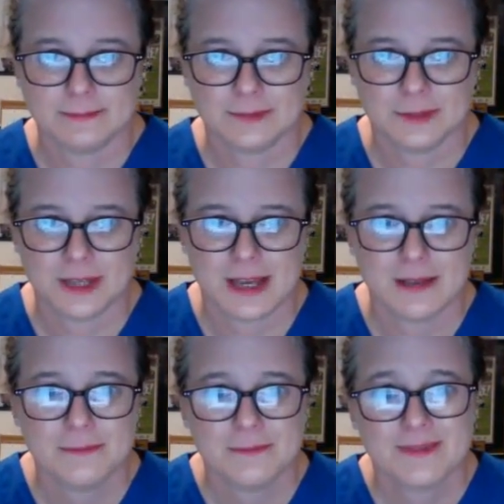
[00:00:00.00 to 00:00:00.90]
Okay,
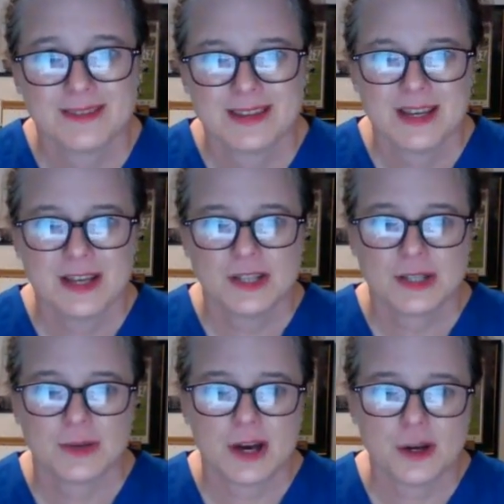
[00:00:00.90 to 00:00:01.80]

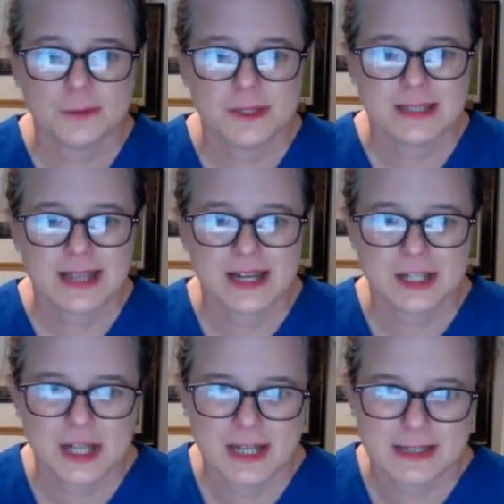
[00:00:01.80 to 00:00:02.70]
so I hope this kind of
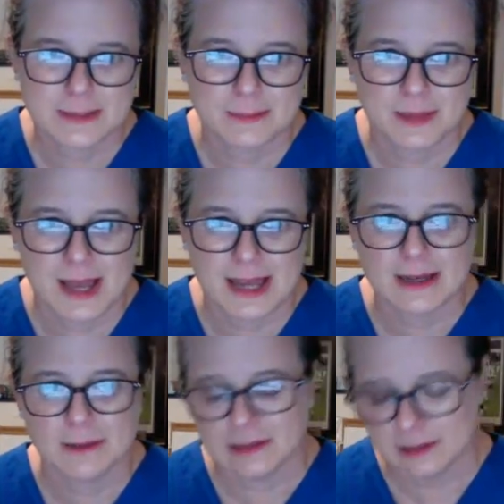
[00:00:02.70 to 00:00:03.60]
sheds some light
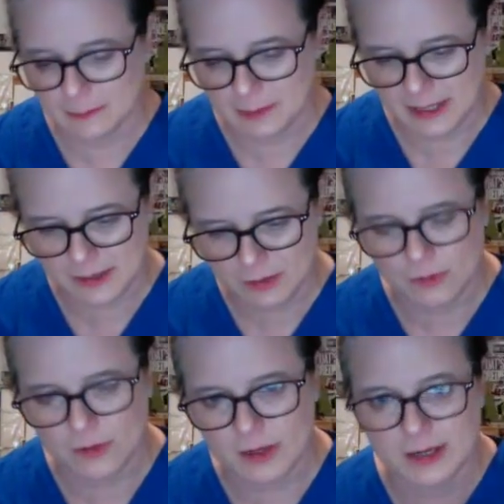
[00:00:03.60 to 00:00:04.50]
a little bit
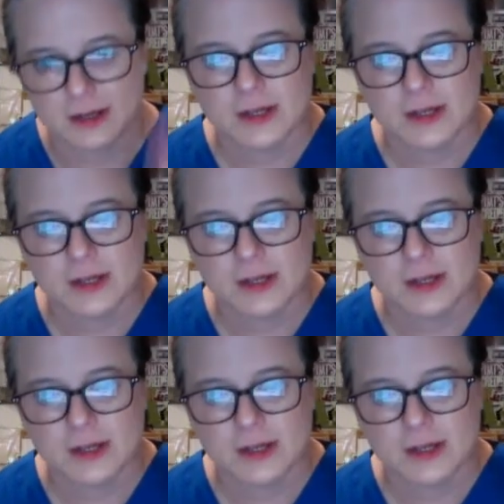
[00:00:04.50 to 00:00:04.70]
on